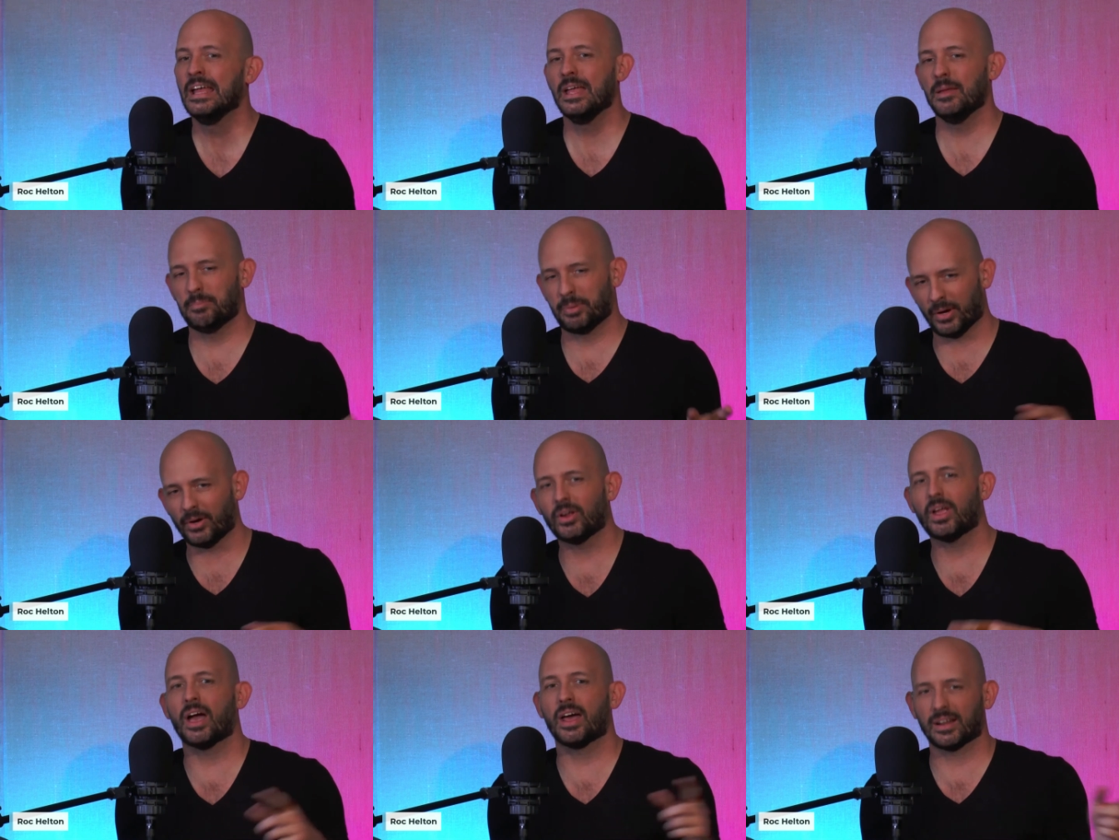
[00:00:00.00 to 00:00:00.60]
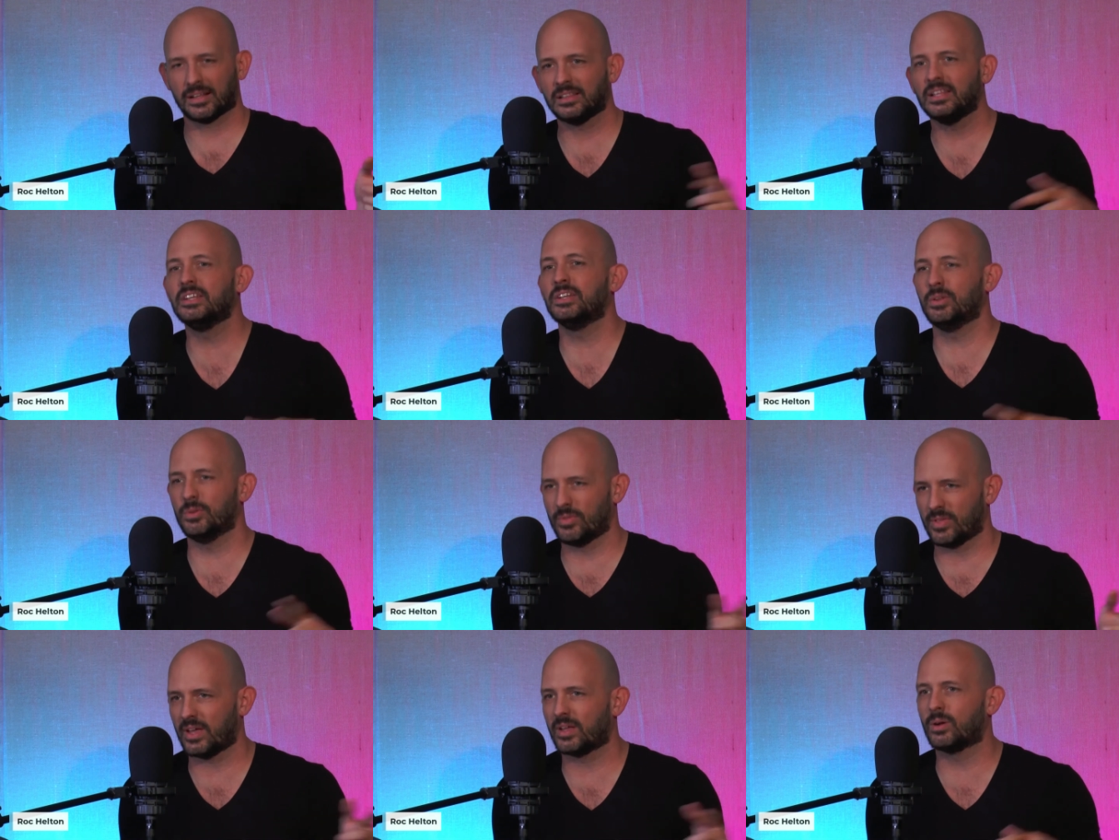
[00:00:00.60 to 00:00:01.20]
and periodically
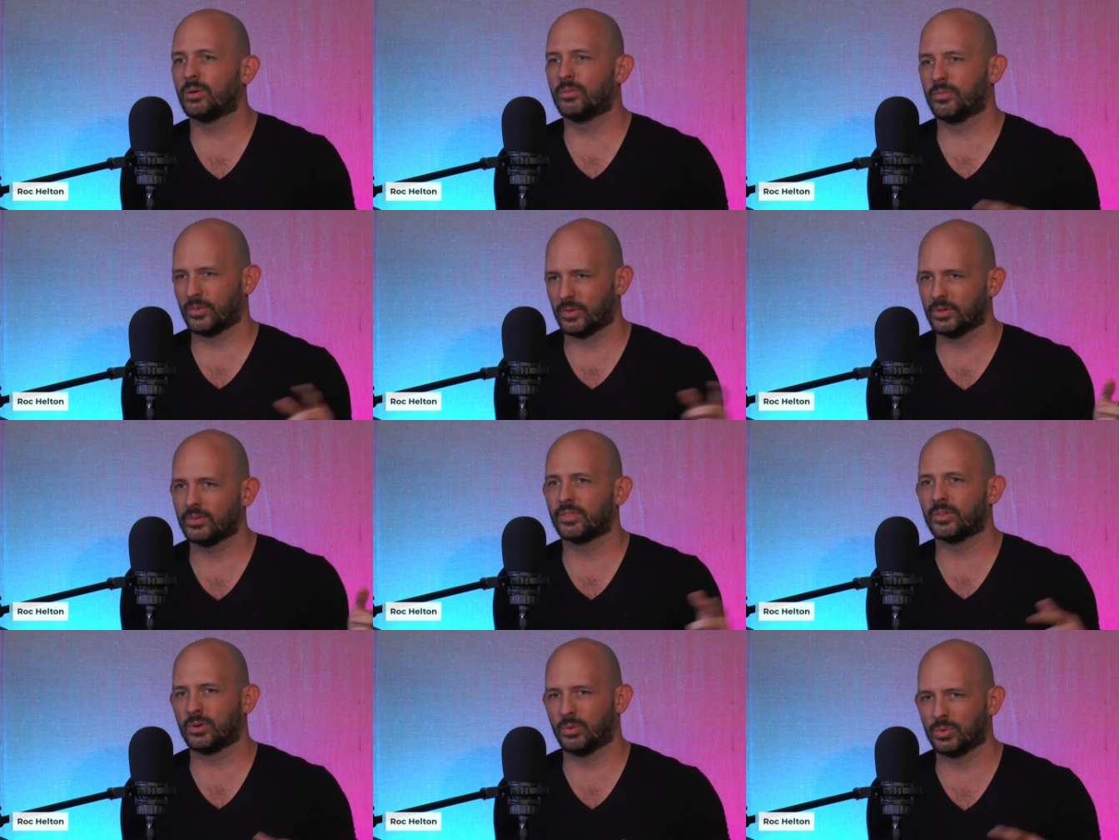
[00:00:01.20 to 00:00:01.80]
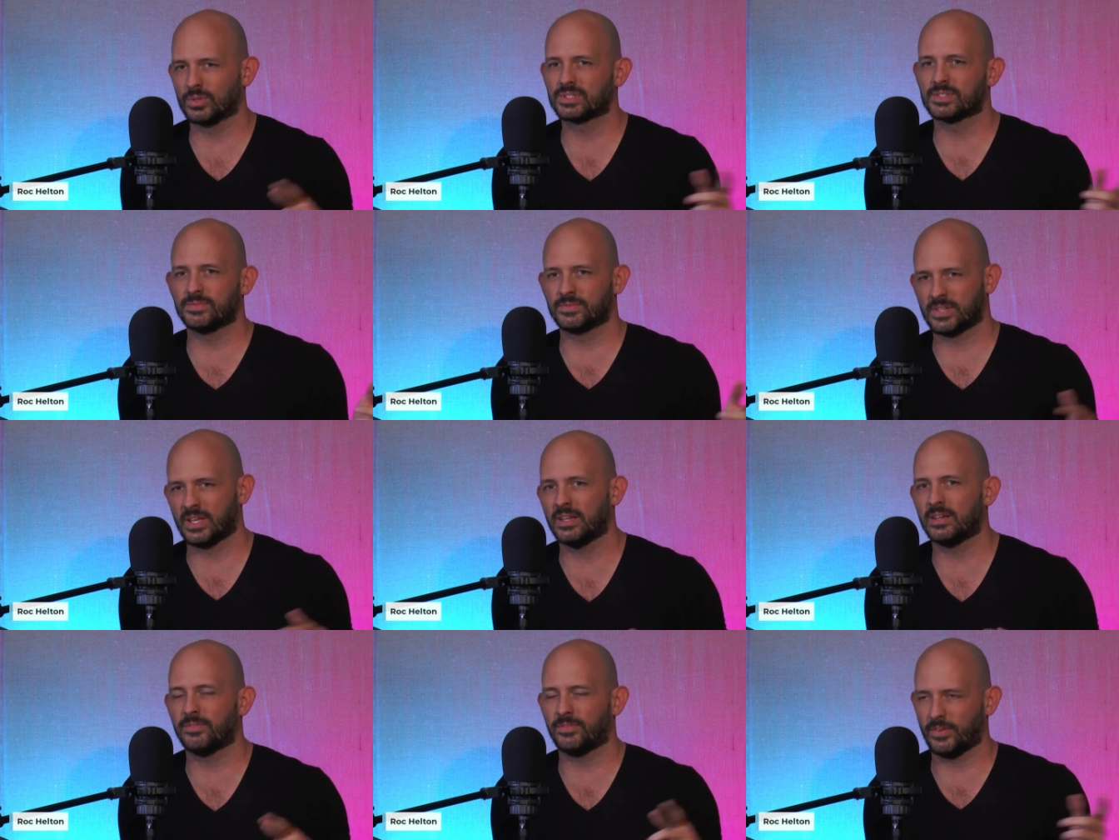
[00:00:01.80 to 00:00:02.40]
do that over the course of
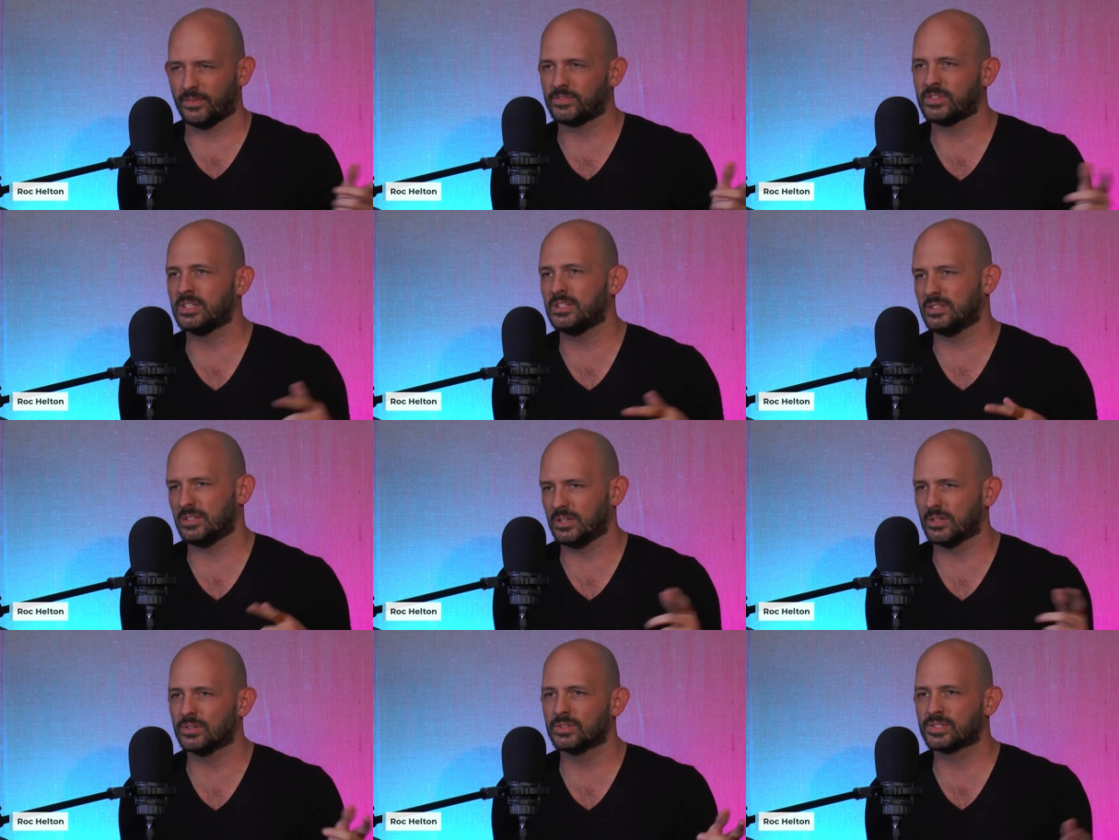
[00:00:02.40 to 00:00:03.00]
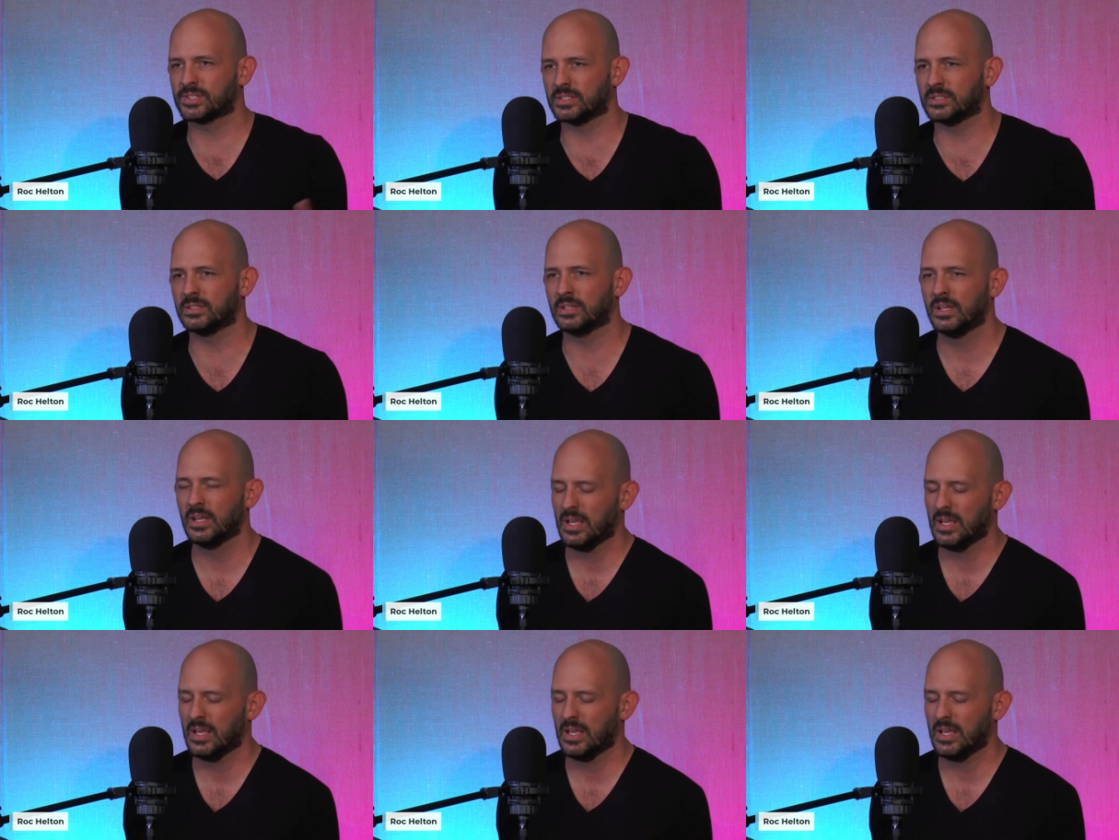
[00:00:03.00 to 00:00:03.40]
10 to 15 years. And